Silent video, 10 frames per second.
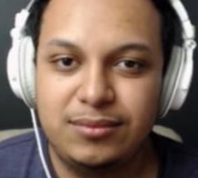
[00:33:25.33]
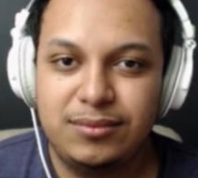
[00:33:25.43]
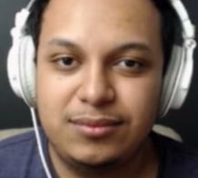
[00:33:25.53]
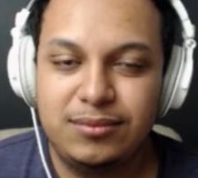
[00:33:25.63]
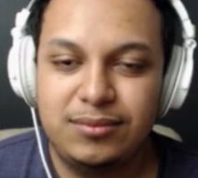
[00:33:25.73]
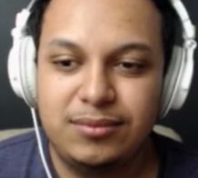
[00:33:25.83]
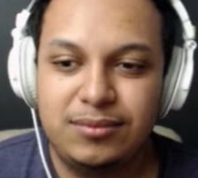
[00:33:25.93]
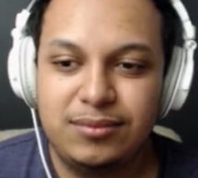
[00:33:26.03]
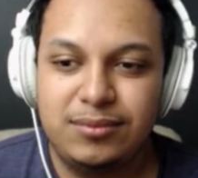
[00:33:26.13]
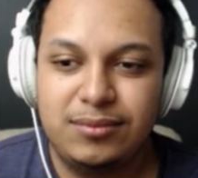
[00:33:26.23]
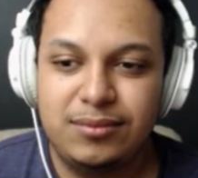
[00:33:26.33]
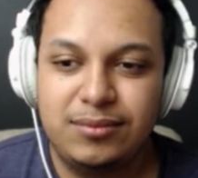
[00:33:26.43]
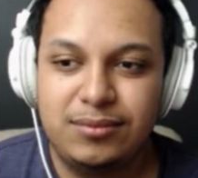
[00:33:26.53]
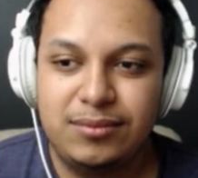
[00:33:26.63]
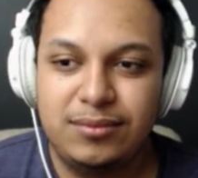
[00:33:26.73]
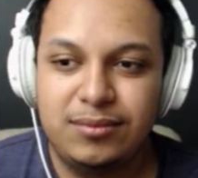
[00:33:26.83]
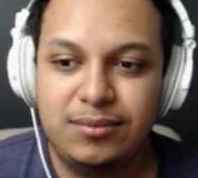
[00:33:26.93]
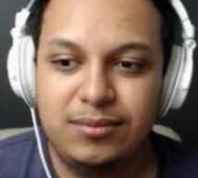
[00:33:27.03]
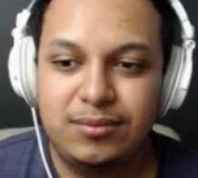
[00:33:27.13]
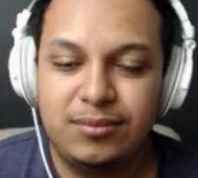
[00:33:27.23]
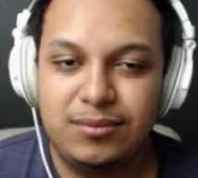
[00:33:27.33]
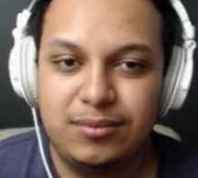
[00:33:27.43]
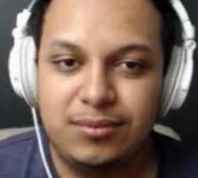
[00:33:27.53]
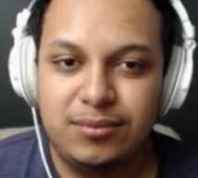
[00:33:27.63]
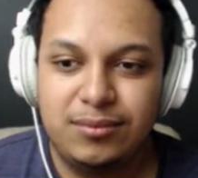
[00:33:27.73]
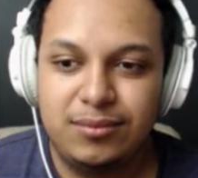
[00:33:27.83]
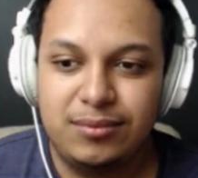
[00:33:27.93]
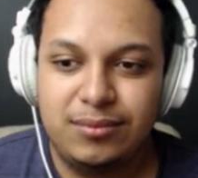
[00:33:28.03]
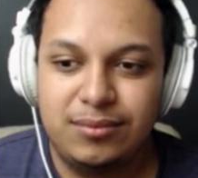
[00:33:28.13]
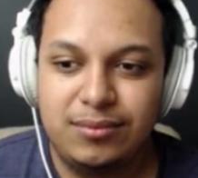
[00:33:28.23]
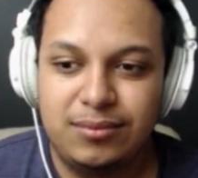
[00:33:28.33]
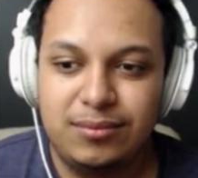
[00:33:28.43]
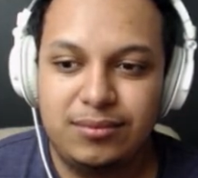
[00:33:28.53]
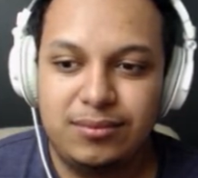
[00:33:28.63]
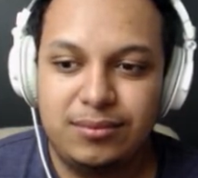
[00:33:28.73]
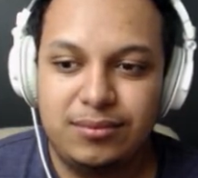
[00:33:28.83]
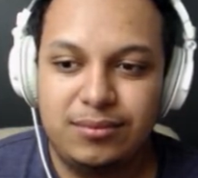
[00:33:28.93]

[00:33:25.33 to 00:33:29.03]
(not speaking)